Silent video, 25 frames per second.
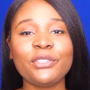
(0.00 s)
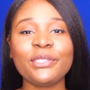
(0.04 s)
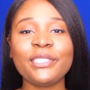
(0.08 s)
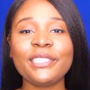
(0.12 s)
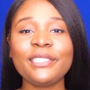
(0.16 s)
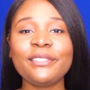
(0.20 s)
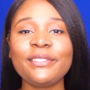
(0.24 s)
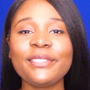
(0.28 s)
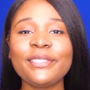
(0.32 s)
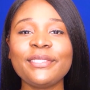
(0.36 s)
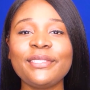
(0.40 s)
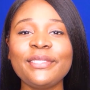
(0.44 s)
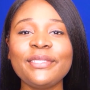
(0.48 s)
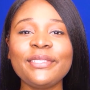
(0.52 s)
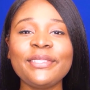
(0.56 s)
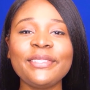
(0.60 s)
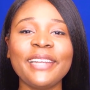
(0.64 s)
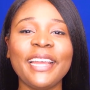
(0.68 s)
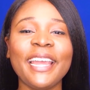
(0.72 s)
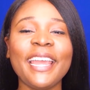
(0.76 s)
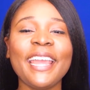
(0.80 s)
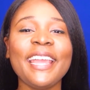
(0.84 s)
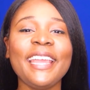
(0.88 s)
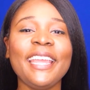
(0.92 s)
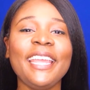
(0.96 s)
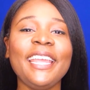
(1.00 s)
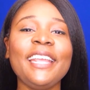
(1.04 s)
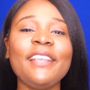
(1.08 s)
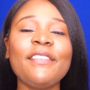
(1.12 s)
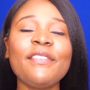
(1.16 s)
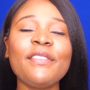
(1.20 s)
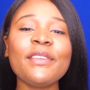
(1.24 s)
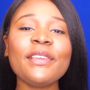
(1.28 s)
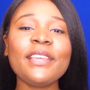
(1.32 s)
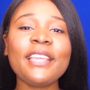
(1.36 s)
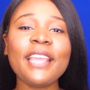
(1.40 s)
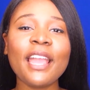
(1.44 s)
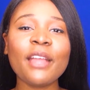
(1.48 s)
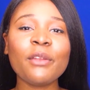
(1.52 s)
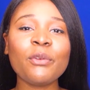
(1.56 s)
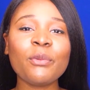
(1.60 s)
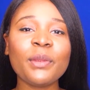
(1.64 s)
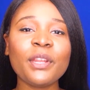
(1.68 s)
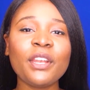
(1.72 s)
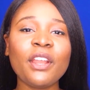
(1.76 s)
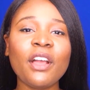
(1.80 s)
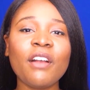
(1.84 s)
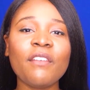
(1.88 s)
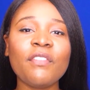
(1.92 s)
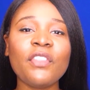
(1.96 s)
what you need to do is to
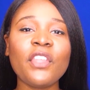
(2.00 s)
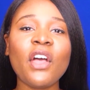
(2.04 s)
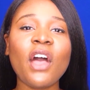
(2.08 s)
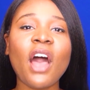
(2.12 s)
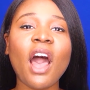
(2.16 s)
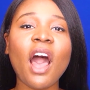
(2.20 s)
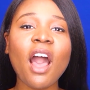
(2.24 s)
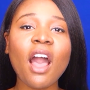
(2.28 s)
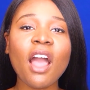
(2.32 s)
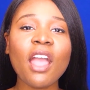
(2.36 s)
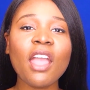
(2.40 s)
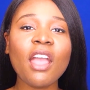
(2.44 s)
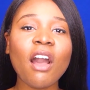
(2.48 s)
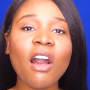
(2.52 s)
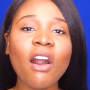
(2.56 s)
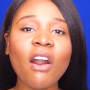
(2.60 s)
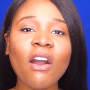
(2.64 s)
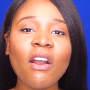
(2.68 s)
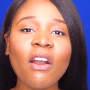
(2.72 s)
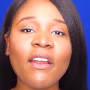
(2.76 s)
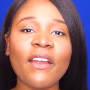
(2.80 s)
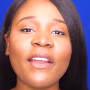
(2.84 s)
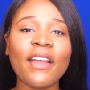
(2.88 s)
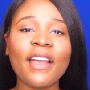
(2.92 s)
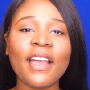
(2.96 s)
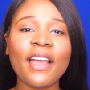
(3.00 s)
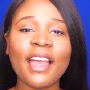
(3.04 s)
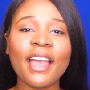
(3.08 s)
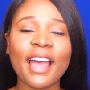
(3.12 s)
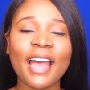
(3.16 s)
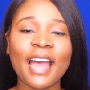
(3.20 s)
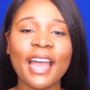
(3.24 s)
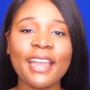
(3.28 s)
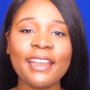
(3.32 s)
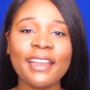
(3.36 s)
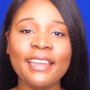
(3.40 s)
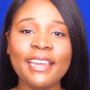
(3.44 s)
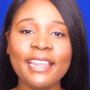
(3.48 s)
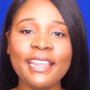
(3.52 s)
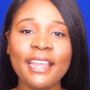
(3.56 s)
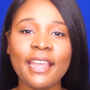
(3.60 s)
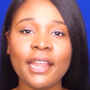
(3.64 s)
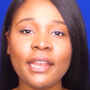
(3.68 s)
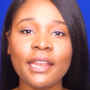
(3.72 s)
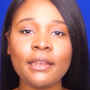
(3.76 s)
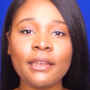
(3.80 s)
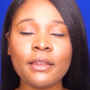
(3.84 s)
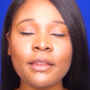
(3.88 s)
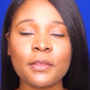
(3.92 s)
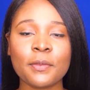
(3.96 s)
get rid of the IR
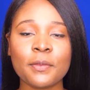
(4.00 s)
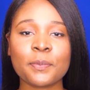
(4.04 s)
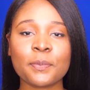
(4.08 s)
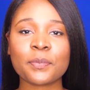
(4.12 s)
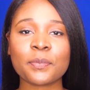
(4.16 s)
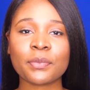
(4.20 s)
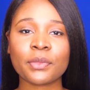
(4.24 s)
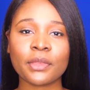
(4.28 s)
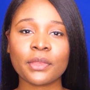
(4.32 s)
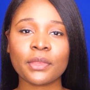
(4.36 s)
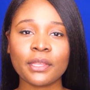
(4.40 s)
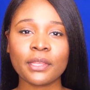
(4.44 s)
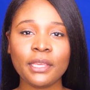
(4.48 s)
at the end,